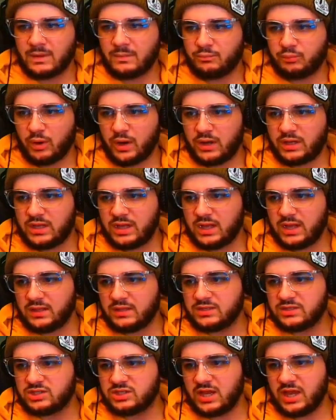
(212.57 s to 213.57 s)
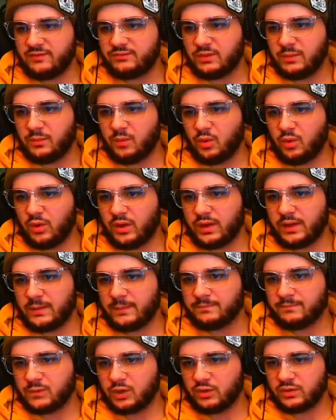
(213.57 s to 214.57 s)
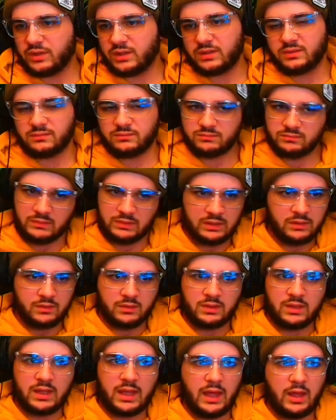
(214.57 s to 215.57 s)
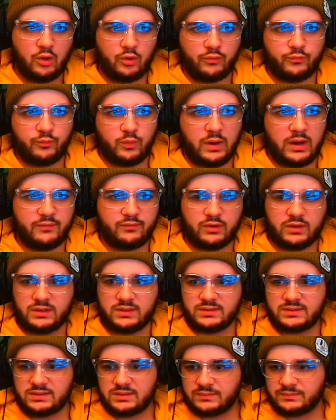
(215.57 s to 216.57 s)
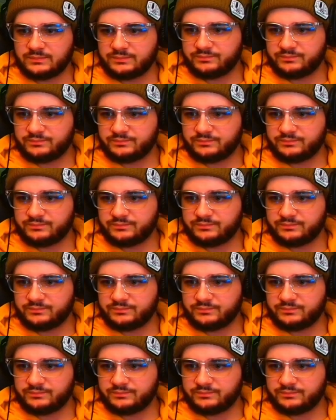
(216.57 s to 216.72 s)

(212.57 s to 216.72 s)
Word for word: Break it. Save the boy or the elf, whatever he is.